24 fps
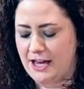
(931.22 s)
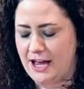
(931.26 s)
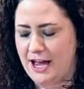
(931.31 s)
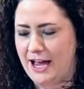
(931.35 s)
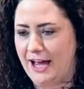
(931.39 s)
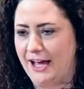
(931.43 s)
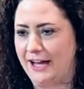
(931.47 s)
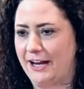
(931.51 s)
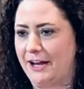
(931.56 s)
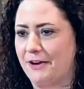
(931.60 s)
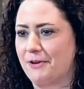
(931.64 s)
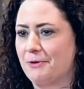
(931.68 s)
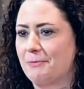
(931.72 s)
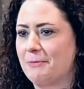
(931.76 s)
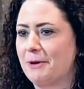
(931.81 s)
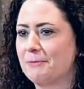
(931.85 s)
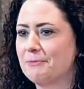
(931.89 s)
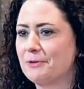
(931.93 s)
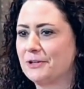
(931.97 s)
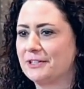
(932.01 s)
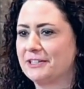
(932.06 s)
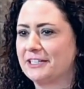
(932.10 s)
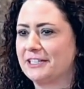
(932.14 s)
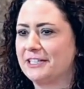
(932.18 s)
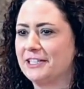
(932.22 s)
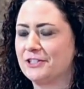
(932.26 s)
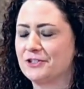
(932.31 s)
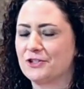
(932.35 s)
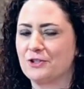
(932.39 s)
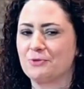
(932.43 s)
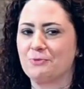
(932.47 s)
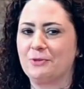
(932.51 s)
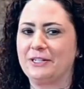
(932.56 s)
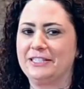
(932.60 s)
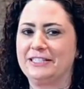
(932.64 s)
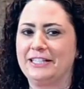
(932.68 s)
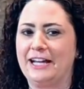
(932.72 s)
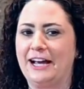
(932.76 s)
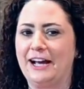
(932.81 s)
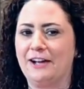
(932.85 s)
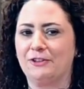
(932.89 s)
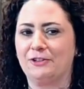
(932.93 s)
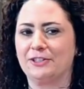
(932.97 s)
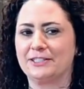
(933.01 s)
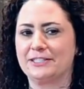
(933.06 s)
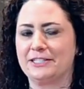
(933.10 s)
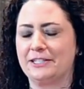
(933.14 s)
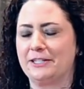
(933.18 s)
And I remember in the kitchen one day, I
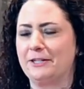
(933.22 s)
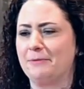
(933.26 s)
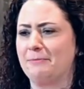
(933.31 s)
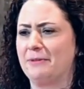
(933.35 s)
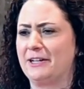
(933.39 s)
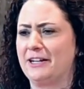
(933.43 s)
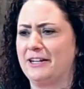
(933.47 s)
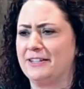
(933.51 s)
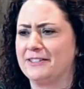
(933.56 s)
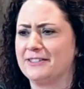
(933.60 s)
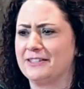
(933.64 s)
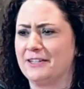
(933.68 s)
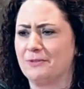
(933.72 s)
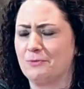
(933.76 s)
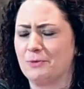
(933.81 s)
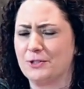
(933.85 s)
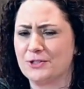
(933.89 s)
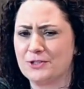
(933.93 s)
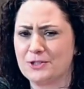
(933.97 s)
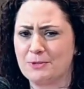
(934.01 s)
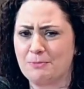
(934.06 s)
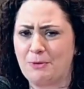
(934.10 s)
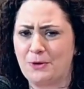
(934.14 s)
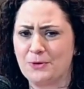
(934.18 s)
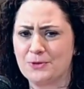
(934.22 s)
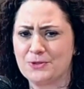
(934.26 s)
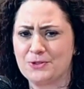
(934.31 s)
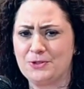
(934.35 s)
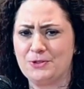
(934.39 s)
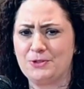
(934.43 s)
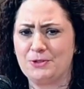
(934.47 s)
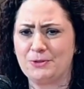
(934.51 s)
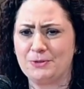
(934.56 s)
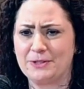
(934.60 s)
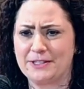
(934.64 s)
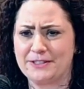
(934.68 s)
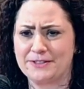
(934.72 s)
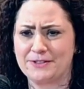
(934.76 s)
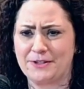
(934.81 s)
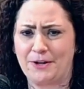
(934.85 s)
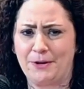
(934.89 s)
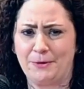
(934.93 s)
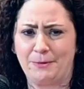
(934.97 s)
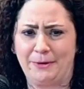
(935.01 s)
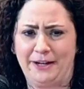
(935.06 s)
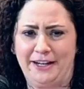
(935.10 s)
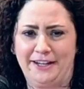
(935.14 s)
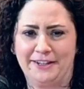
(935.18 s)
looked at him and I said, "We're supposed to do this,
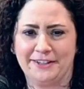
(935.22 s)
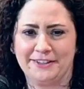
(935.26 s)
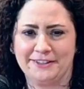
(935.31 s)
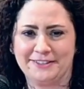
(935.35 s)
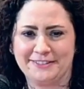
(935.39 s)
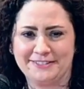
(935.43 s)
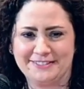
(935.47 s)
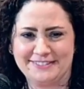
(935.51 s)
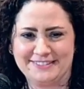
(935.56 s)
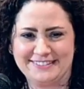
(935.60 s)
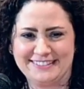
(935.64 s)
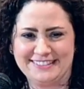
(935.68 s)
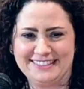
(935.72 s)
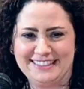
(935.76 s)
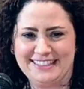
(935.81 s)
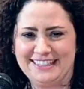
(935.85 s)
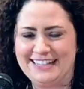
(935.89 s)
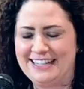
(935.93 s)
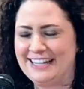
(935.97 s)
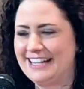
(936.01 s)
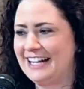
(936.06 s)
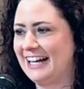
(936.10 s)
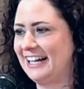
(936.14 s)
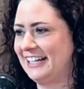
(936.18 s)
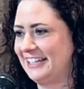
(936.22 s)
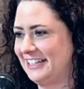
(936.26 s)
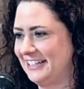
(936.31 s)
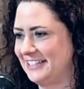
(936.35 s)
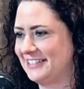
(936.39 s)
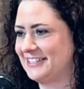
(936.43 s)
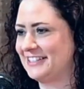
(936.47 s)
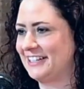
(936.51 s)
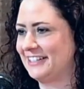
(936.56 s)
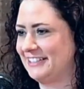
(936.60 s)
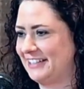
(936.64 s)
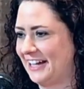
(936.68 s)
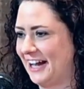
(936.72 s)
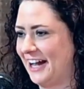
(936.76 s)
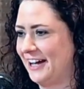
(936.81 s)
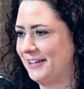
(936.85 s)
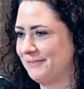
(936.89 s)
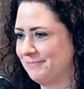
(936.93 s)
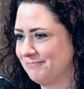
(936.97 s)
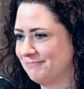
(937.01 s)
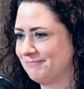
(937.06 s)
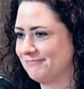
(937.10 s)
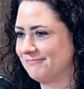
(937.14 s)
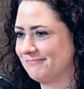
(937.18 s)
aren't we?" And he said, "Yeah,
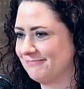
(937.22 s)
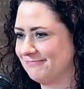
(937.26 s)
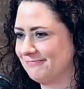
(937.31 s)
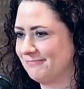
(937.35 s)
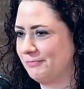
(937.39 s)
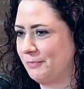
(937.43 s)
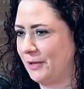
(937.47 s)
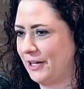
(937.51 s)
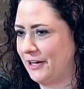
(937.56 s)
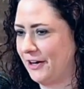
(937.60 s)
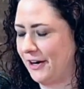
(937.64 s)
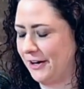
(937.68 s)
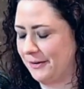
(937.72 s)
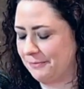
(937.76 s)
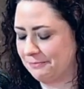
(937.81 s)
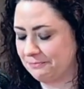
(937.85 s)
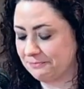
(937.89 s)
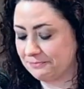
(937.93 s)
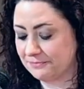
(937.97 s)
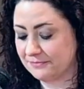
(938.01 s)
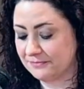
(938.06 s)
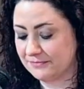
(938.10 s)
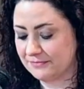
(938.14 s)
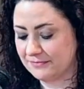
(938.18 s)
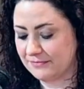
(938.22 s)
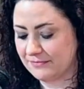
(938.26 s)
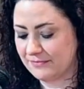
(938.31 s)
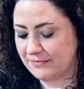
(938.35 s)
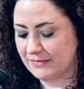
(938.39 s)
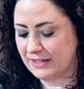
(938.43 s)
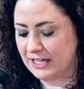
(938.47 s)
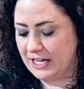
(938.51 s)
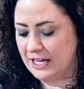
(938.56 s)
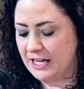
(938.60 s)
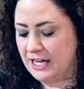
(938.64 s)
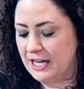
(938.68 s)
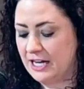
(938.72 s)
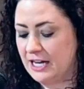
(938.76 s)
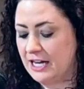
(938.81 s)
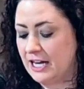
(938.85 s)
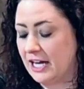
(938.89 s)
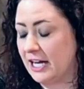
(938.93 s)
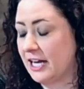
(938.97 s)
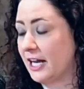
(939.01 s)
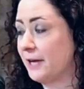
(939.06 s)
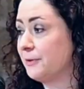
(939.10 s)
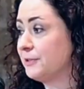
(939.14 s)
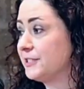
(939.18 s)
we are."
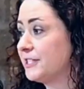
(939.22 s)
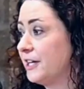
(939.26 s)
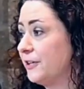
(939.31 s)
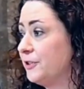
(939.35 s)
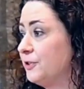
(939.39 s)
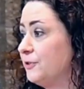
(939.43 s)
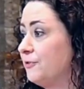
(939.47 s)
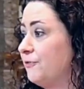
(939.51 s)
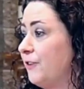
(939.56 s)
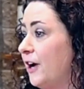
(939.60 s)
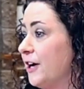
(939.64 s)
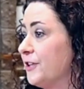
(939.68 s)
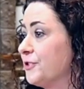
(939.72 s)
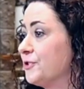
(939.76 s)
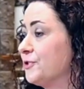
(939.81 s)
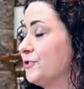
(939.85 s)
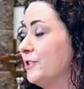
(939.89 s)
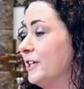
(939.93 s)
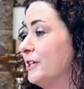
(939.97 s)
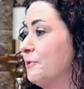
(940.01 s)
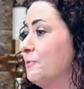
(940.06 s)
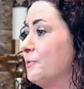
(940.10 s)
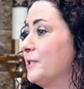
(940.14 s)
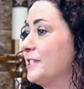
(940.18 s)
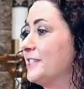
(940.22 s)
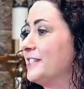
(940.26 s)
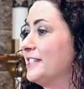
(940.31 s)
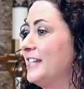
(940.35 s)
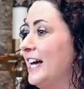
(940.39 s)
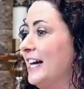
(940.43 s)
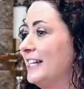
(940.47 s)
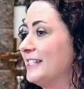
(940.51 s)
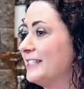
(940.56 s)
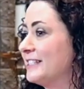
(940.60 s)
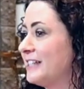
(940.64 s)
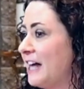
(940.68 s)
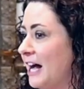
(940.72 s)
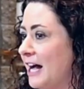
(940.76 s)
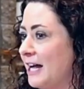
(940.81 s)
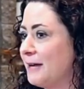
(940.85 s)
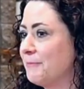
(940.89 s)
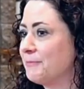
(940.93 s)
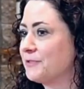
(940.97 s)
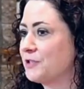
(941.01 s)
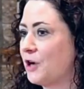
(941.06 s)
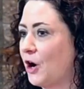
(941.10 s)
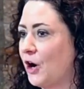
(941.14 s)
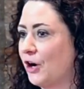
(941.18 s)
And I will tell you, fostering was 10
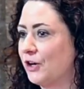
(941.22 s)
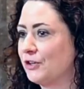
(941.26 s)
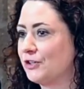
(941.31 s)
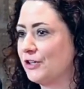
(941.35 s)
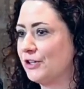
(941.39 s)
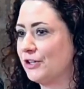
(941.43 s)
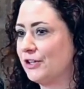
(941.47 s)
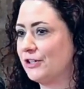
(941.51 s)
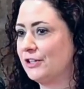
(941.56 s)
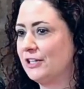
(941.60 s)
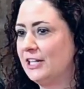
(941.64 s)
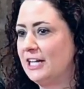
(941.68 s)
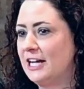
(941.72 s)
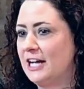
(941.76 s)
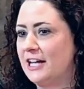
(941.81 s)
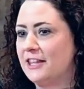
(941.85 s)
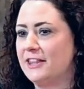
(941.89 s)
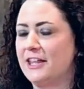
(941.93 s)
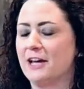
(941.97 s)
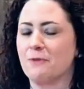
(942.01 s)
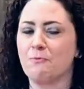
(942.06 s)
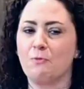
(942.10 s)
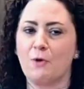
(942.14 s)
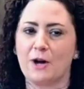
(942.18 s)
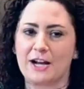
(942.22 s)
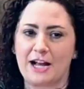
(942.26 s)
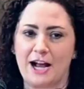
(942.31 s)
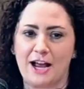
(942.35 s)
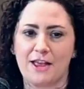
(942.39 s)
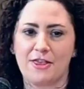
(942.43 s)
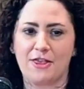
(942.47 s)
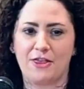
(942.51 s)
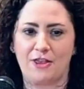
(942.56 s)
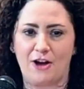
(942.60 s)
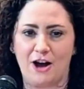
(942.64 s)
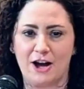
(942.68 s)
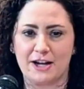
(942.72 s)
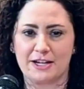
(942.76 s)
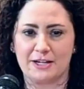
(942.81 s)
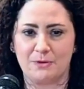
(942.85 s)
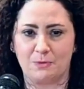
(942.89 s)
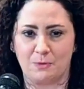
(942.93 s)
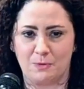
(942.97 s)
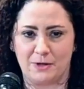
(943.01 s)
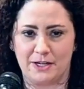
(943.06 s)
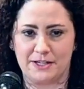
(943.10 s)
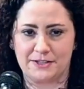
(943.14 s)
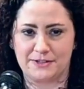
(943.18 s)
times harder than what I thought
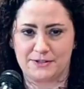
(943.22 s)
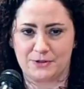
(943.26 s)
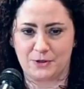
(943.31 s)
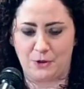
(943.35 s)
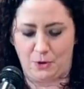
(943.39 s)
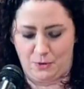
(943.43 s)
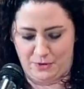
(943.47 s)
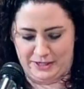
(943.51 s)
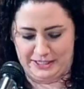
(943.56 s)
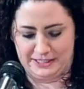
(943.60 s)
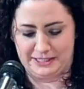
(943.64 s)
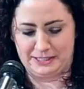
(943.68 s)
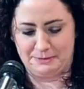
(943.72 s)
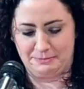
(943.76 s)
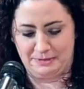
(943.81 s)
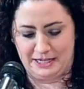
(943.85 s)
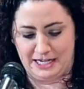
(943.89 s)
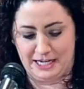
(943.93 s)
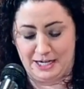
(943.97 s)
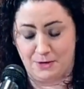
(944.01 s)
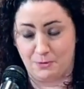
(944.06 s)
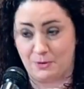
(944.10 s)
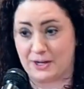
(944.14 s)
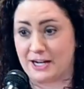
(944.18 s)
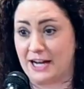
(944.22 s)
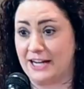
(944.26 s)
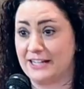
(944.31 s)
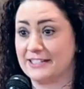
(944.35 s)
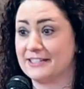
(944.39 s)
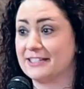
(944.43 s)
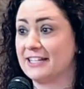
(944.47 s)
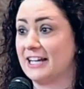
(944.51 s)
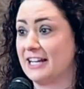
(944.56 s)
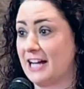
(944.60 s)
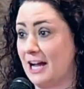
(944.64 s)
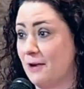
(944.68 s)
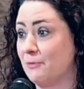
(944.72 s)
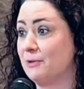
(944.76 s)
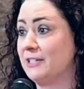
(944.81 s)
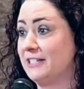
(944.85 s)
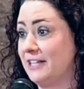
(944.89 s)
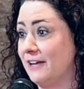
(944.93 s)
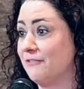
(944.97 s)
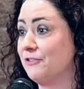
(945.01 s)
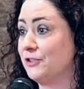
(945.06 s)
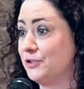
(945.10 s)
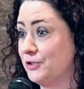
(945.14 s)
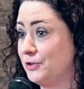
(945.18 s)
it was going to be when I said I would
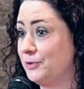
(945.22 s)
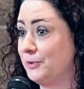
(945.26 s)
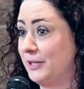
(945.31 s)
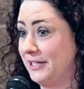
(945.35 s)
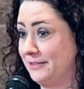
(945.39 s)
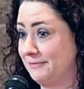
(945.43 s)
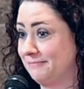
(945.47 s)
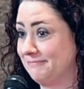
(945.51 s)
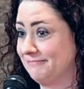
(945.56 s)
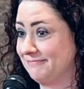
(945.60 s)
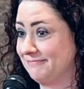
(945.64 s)
never do it.